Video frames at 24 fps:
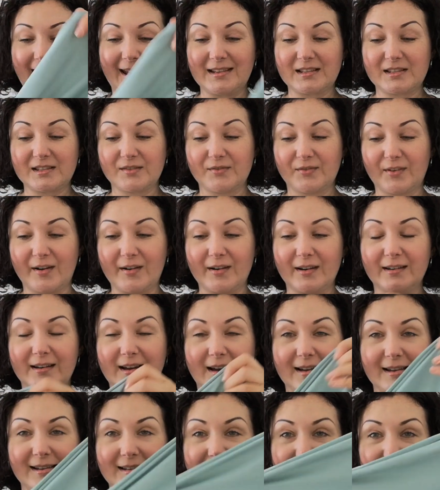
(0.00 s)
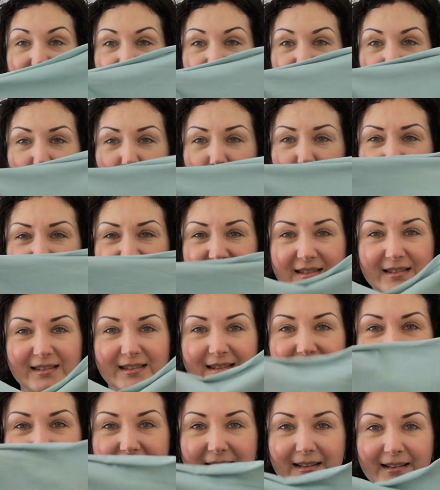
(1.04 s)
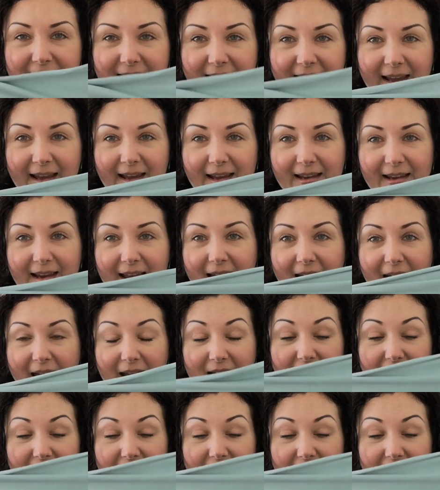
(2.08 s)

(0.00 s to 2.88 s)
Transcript: It's very nice. It's almost silky.